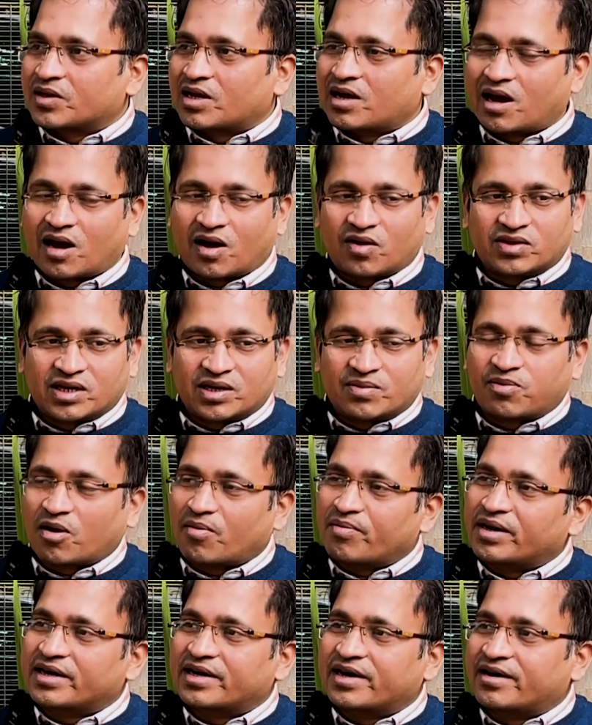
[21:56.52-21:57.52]
How that
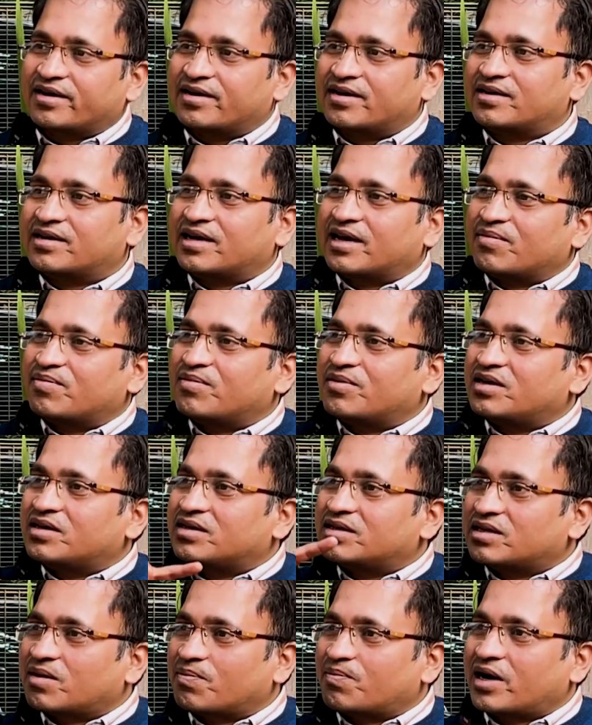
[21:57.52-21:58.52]
pomegranate can be
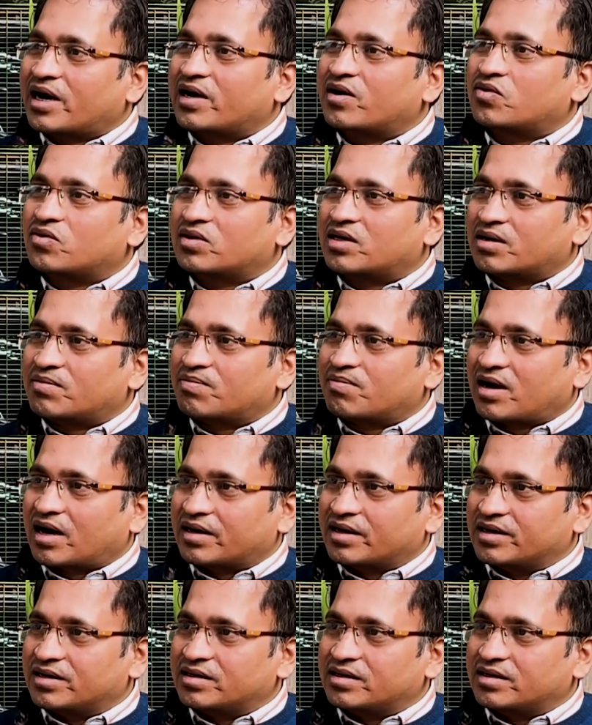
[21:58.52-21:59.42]
supplied to that market